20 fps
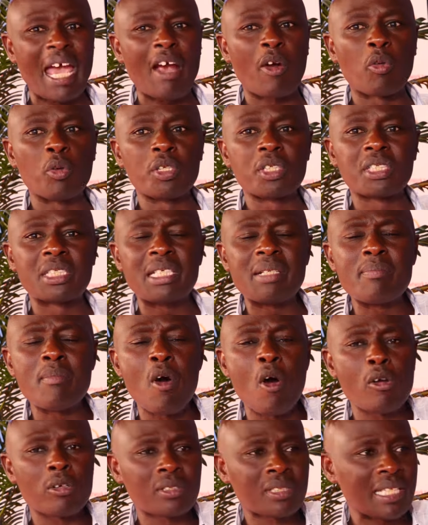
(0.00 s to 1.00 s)
I could see
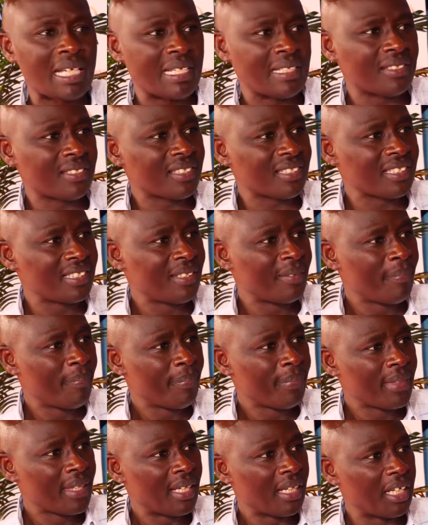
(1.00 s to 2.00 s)
more sense
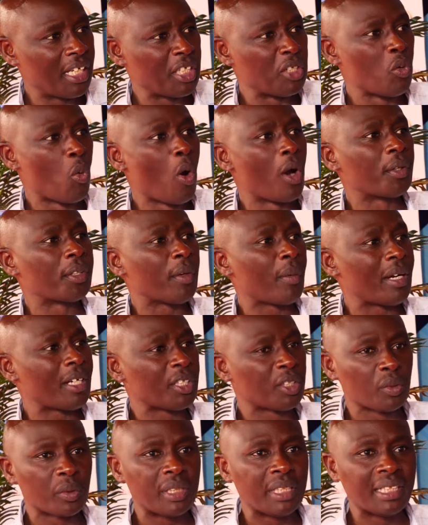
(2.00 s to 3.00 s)
in what they
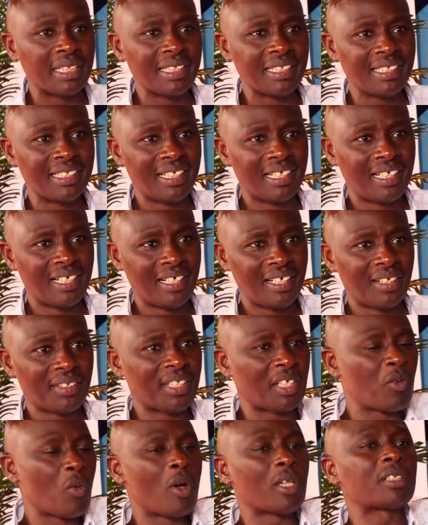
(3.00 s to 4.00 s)
were doing
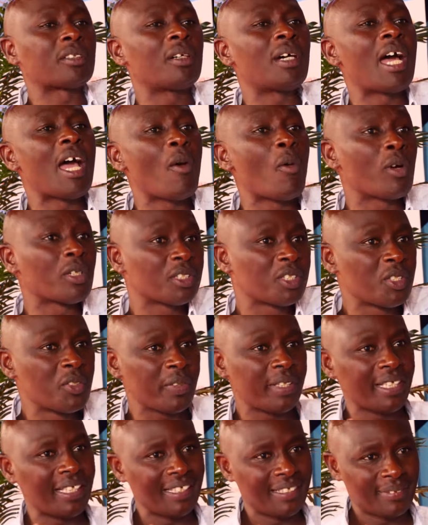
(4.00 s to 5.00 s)
than what I was
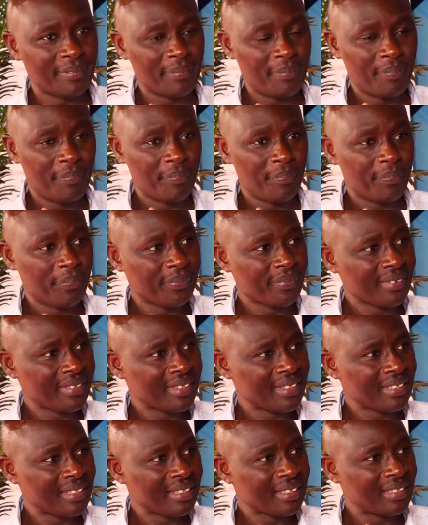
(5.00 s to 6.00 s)
doing.
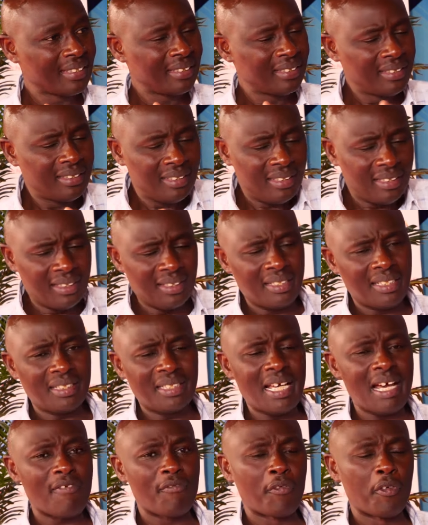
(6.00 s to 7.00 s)
And that
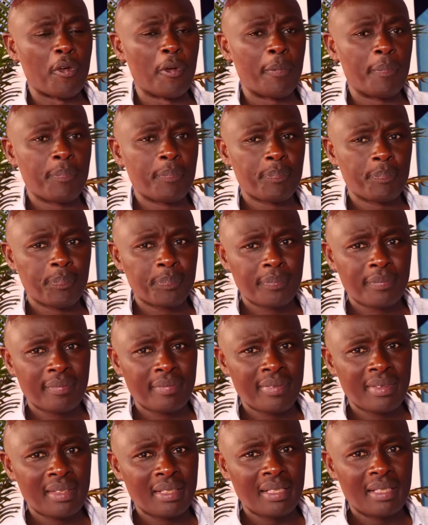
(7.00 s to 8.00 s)
therefore,
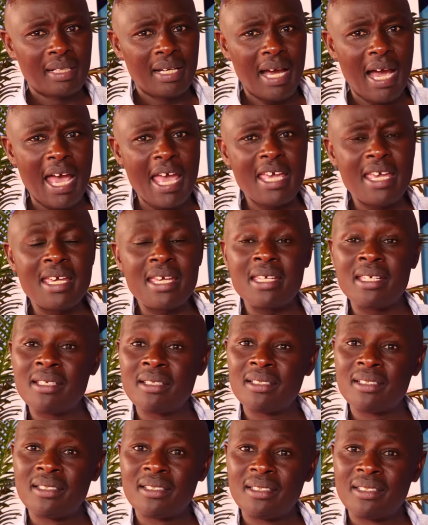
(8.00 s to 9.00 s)

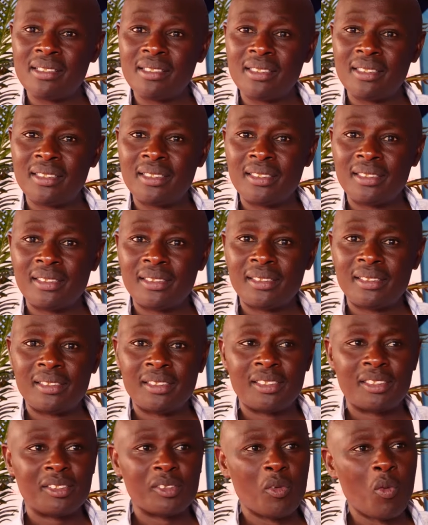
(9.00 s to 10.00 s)
I
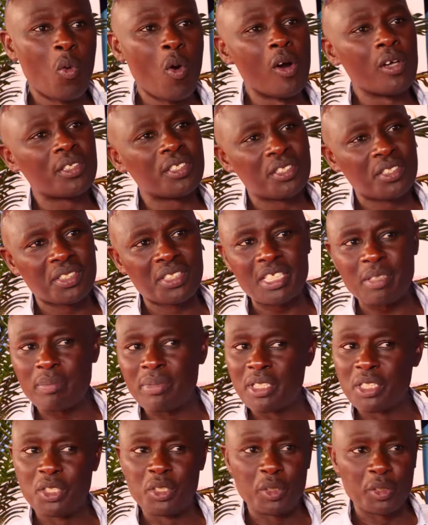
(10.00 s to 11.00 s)
watched
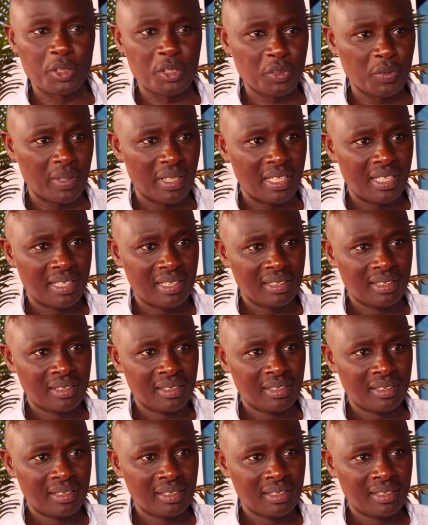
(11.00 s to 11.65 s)
TB Joshua.